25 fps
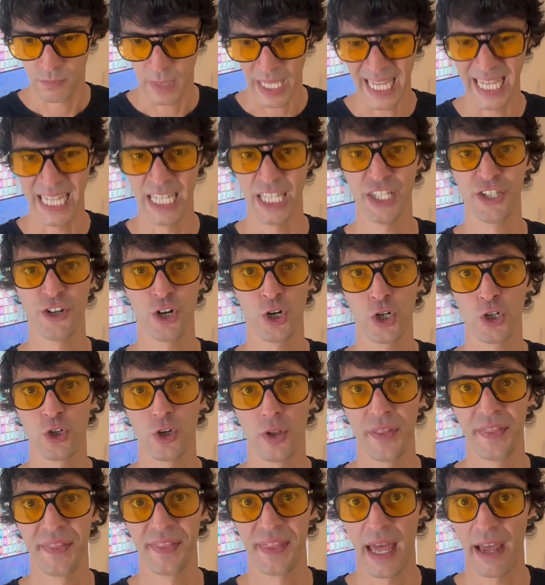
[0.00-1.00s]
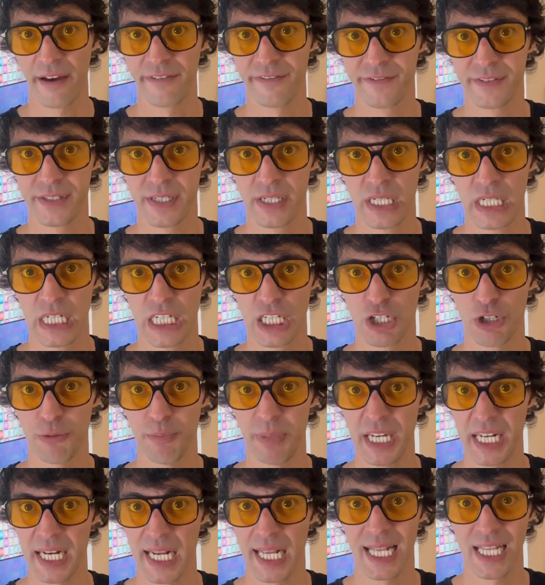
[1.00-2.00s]
internal theft. It could
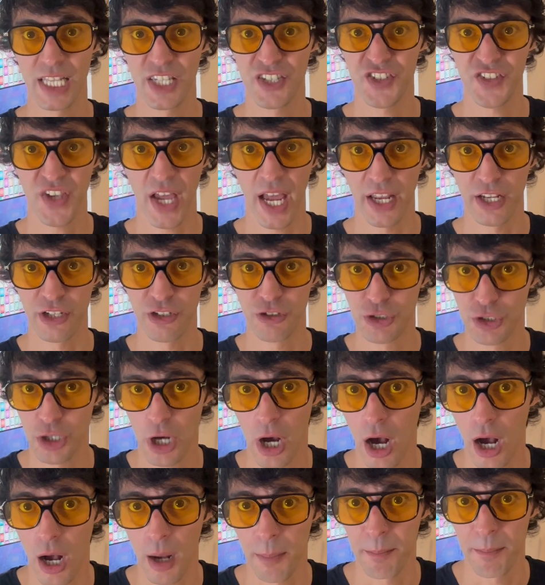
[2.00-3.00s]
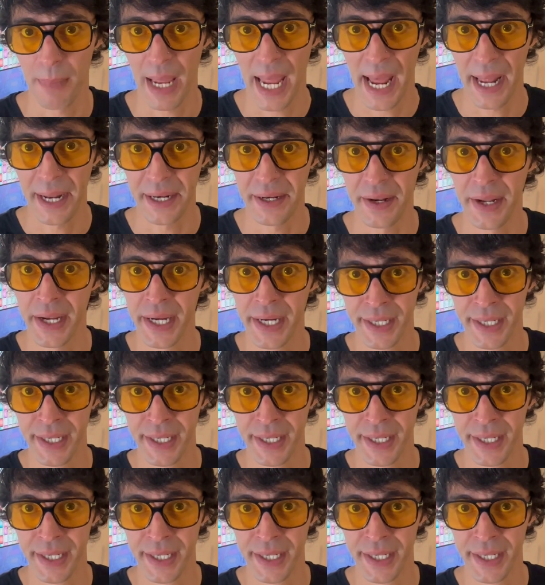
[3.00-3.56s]
be an inside job, man.